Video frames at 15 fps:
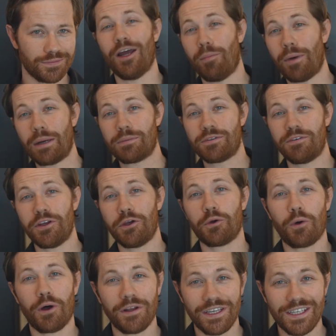Now, Bob's video
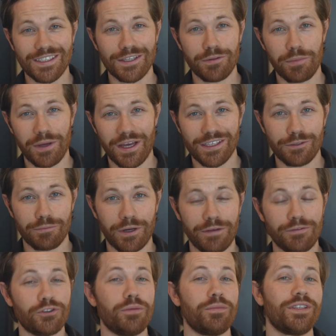quality isn't the best, but I've
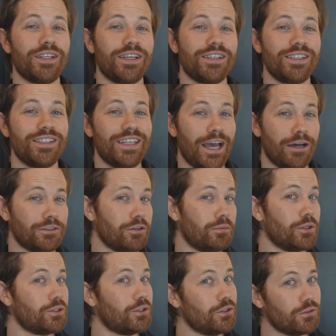trimmed this lesson down to the
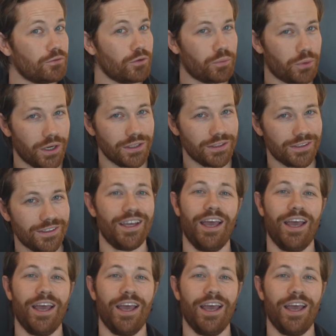most useful parts,